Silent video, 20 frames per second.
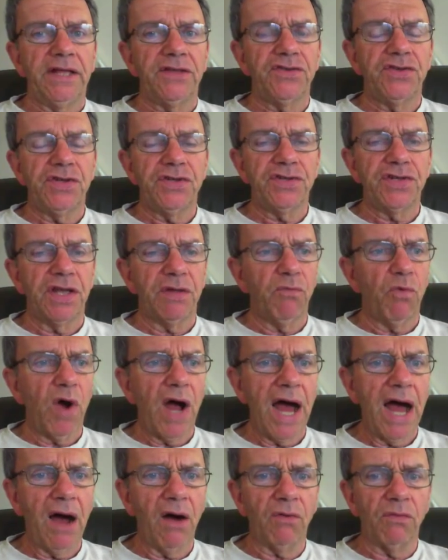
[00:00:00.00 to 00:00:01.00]
And she said,
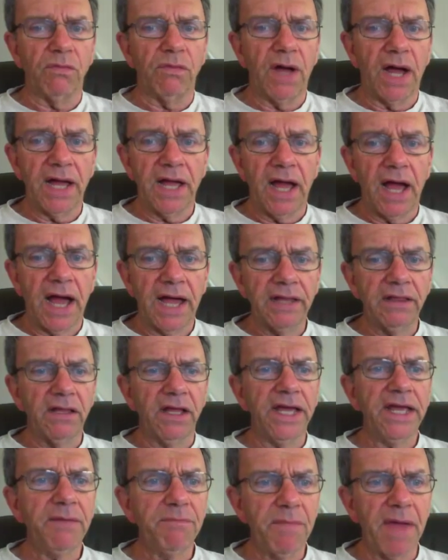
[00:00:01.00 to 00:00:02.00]
wow, I
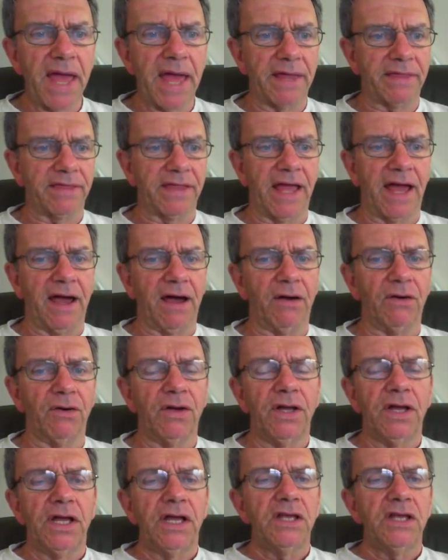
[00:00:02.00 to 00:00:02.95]
like math now.